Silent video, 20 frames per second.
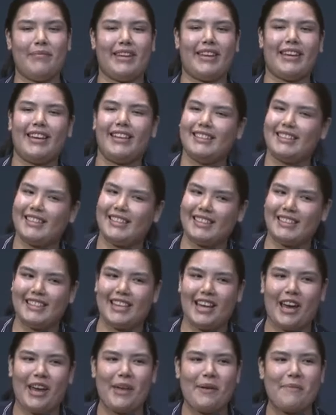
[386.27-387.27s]
Because this
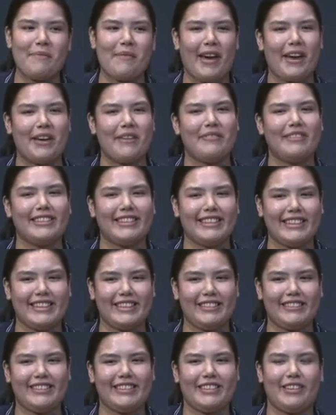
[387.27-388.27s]
time I
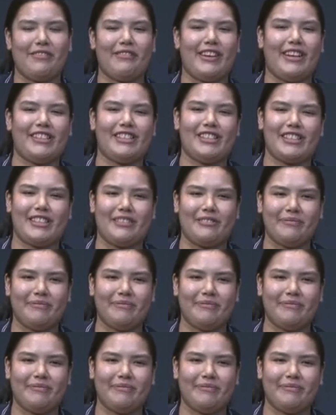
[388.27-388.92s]
received salvation.